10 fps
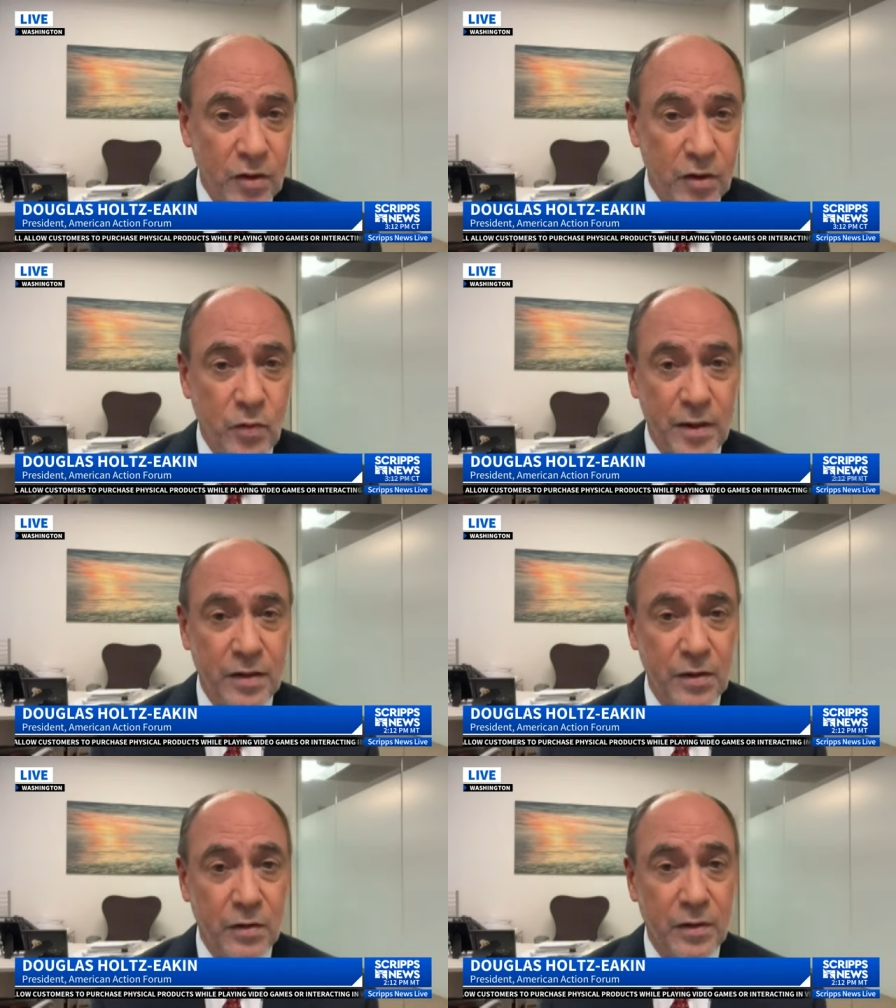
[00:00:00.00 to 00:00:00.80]

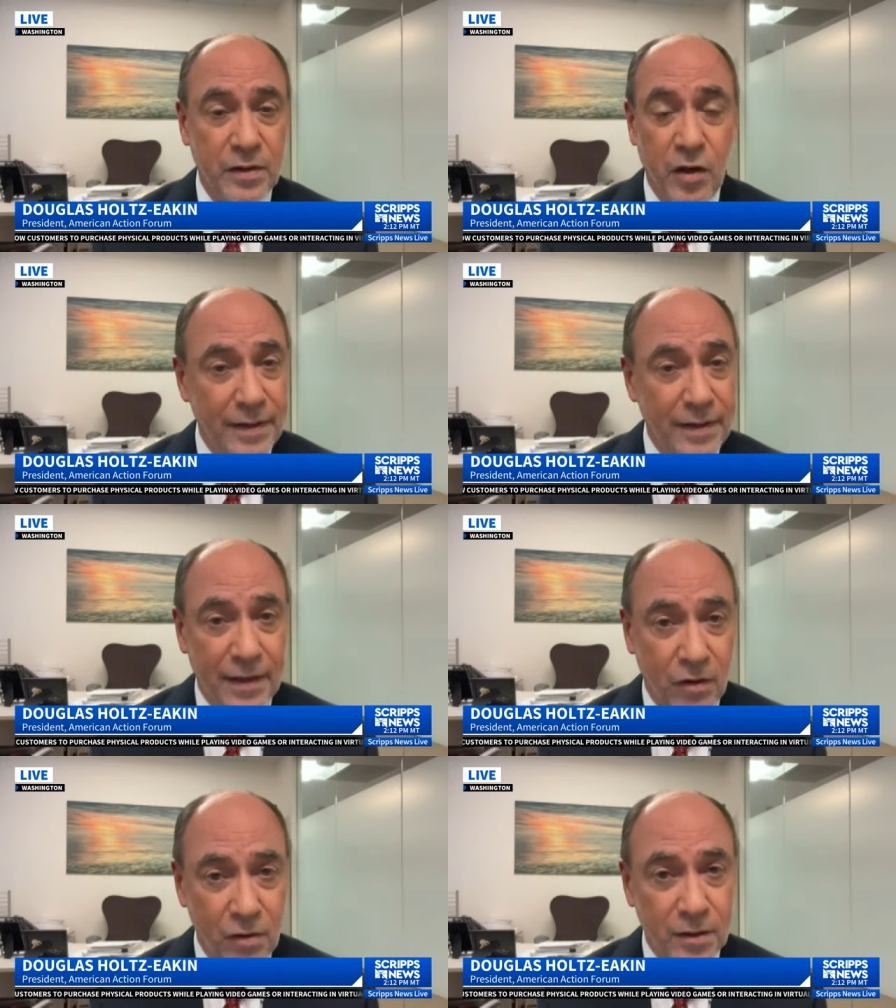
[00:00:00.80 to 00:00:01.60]
2022 is not
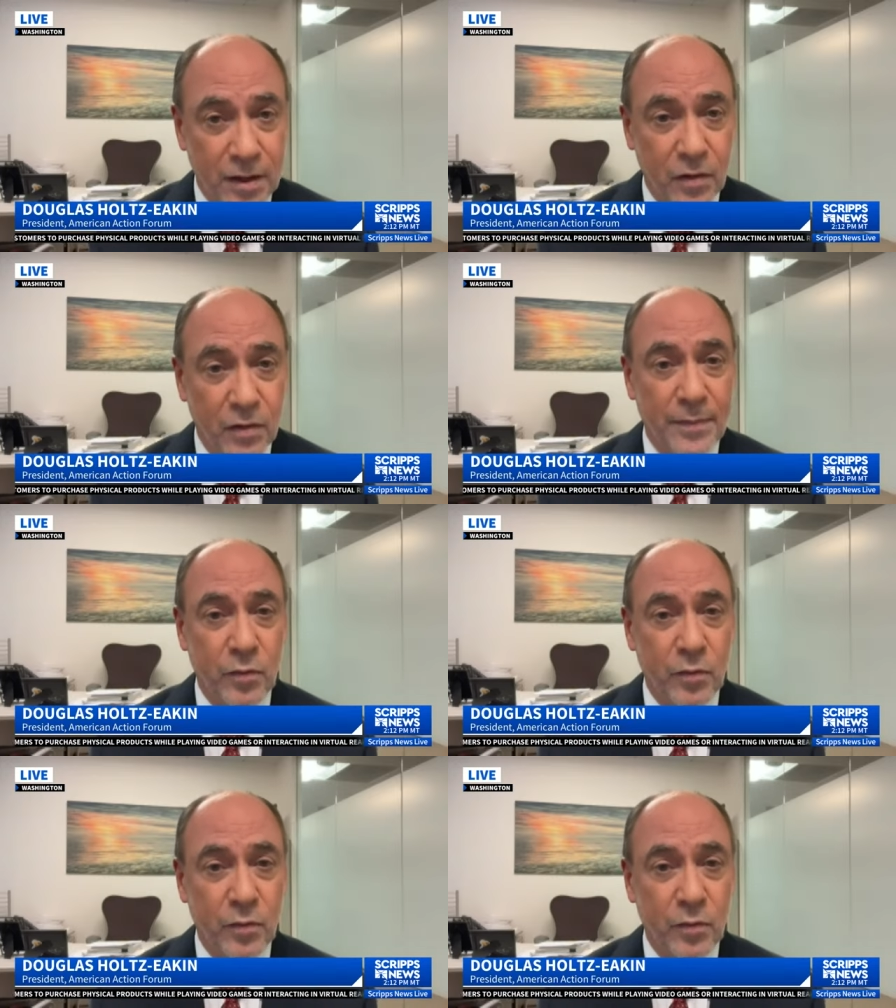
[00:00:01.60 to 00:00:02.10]
that long ago.